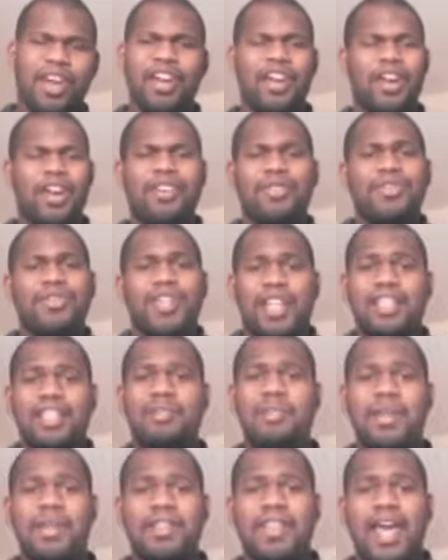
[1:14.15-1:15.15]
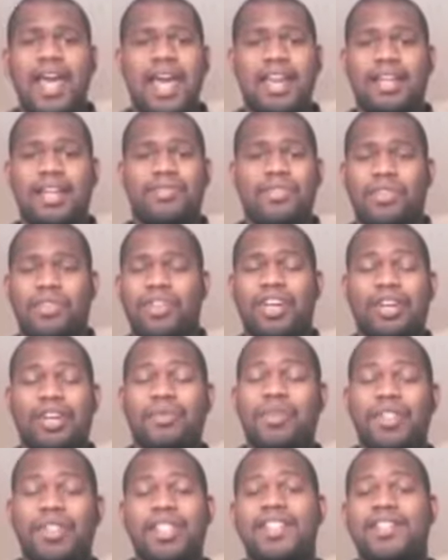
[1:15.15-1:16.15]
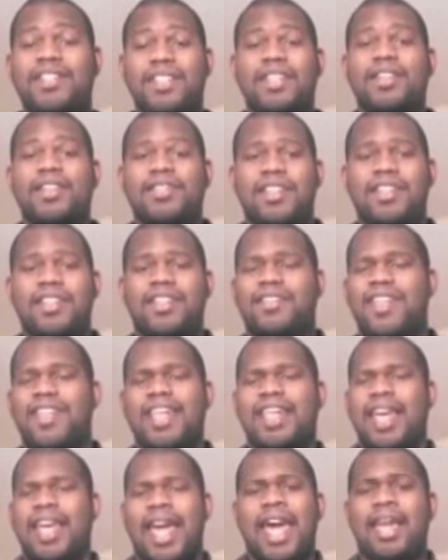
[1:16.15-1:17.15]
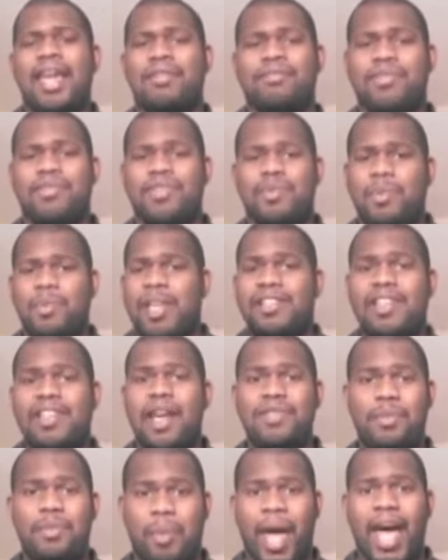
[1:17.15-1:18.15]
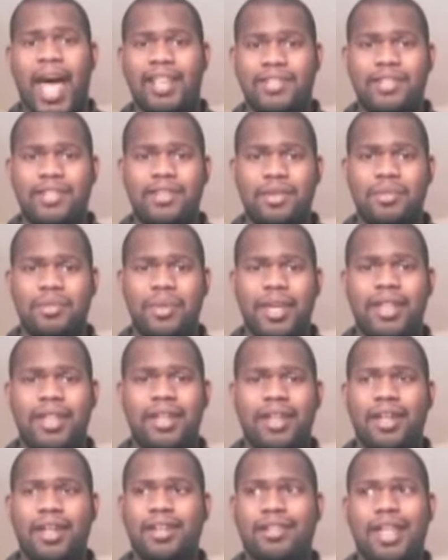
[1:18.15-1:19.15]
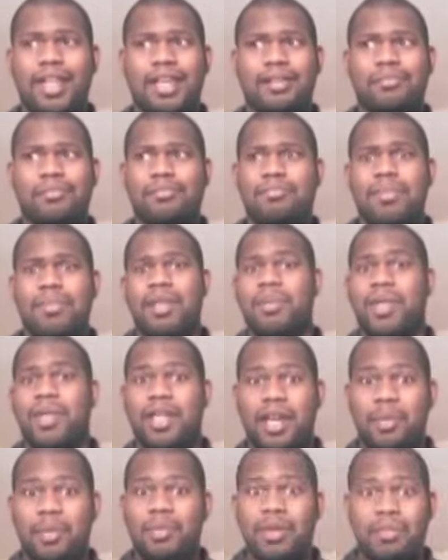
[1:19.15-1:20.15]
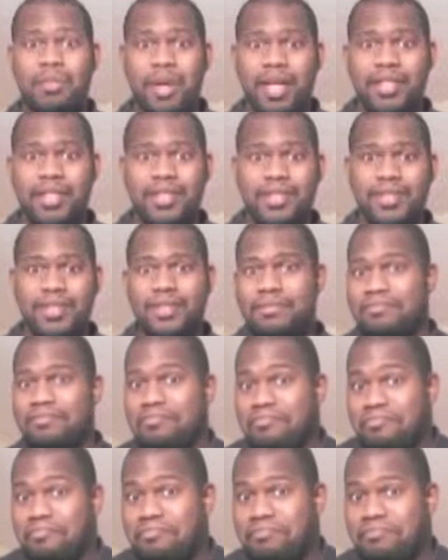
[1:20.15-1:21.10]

Are you telling me that if they're gonna release DLC that they can't space out the packs a little bit? Like, maybe a couple of months?